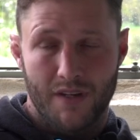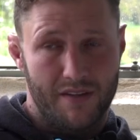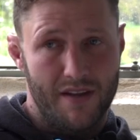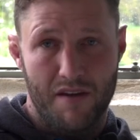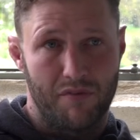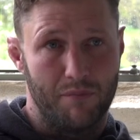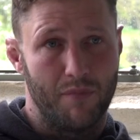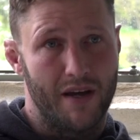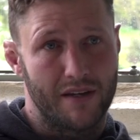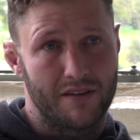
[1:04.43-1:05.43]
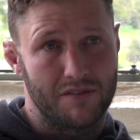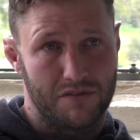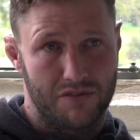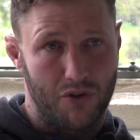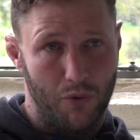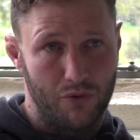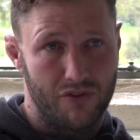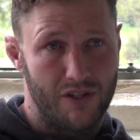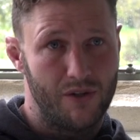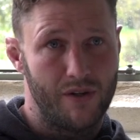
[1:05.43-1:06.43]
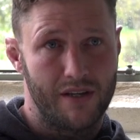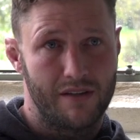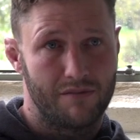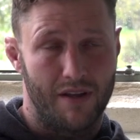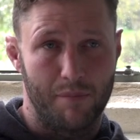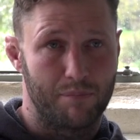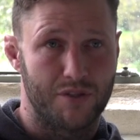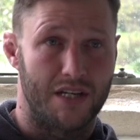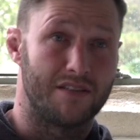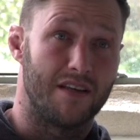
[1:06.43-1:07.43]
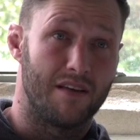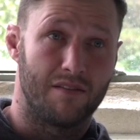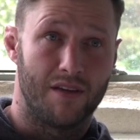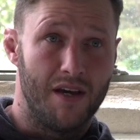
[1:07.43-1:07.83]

then yeah, from like school to uni, like chased it.